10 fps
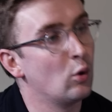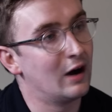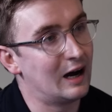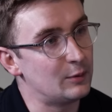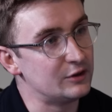
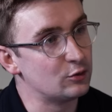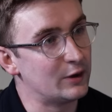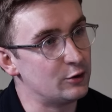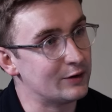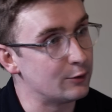What happened
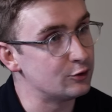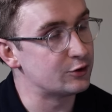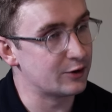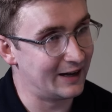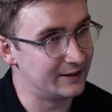when you
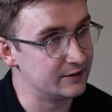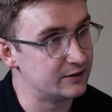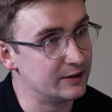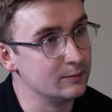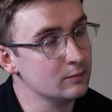announced your candidacy?